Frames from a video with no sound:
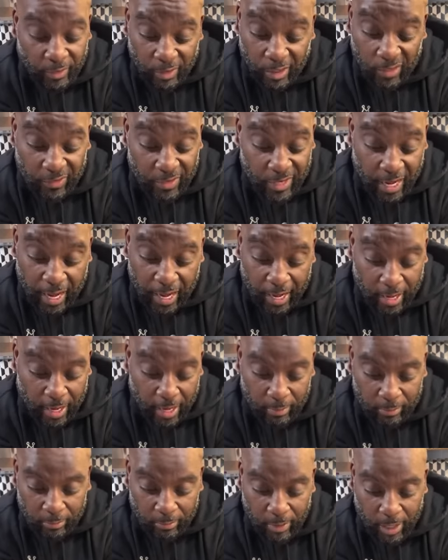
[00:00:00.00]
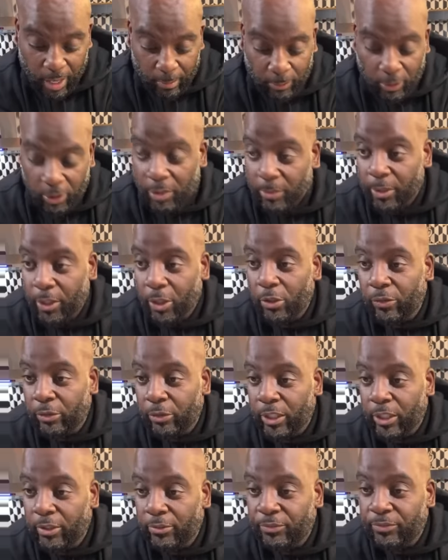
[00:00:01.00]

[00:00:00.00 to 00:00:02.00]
If not, I'm, I'm going to be over